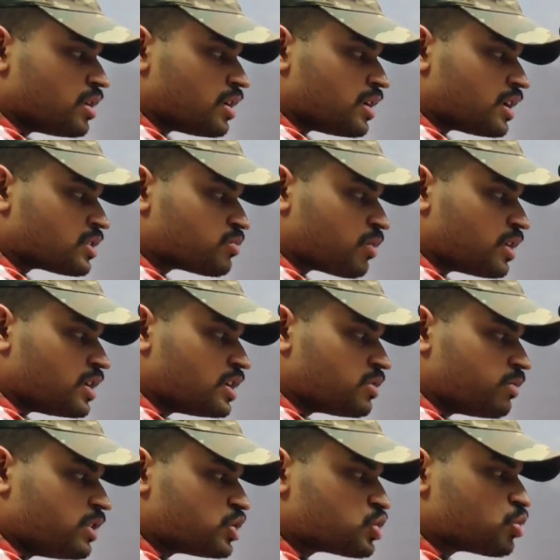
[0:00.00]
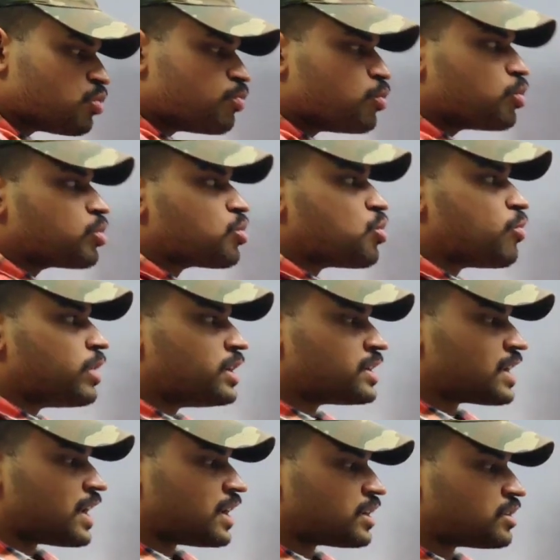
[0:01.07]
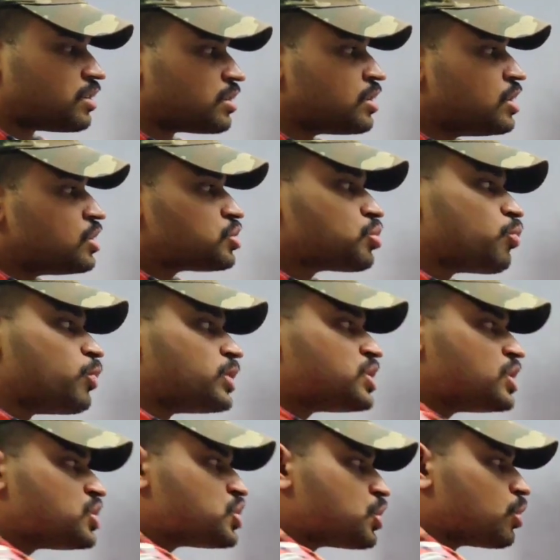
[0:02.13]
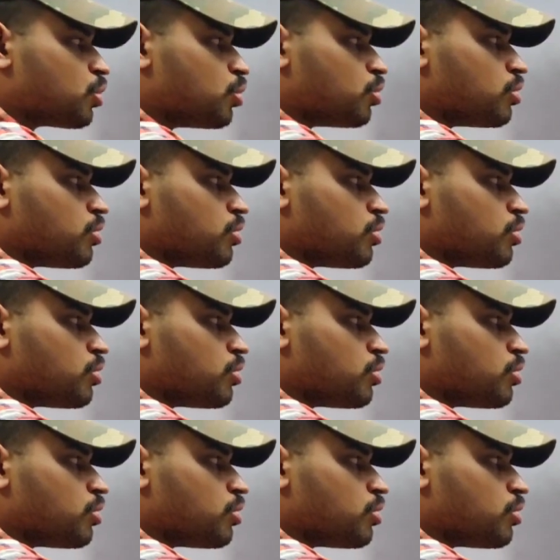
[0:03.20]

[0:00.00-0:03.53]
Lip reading: That's why it will show more covalent character. So which is true?